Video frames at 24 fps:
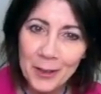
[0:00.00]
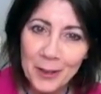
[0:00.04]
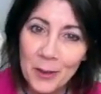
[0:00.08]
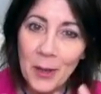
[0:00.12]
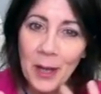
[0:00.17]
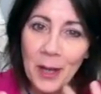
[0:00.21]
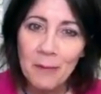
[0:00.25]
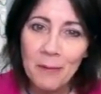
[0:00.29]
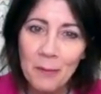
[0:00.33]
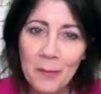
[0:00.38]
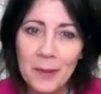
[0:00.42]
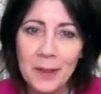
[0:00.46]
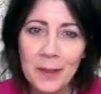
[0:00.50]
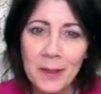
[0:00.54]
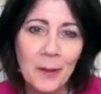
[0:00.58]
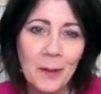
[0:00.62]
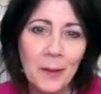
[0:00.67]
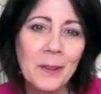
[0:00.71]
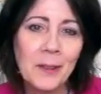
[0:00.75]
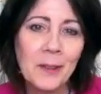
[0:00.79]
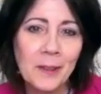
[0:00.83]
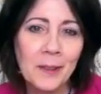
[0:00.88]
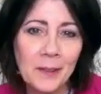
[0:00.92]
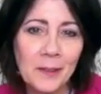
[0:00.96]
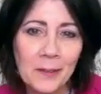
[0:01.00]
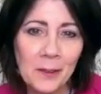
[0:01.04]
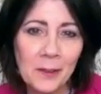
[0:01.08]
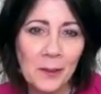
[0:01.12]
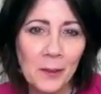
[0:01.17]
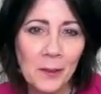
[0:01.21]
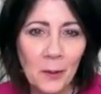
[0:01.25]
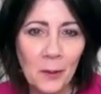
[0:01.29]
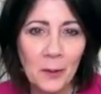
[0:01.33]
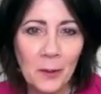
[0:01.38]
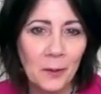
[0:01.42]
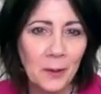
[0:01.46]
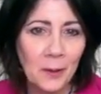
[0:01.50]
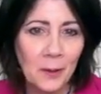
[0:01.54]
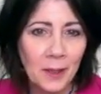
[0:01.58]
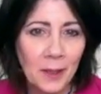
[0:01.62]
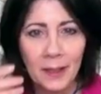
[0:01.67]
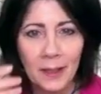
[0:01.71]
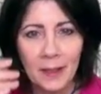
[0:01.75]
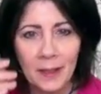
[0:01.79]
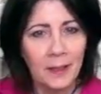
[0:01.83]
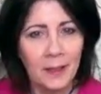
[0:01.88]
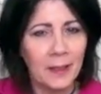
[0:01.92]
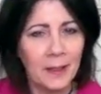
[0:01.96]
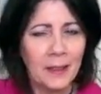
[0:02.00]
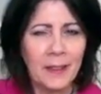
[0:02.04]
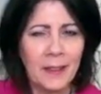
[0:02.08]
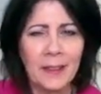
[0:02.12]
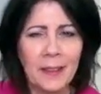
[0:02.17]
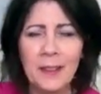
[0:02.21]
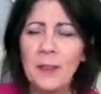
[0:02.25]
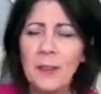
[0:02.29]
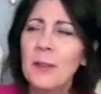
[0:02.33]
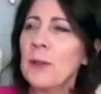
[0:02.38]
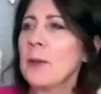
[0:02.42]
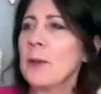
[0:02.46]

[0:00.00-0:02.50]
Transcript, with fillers: you have you know you, you're you don't know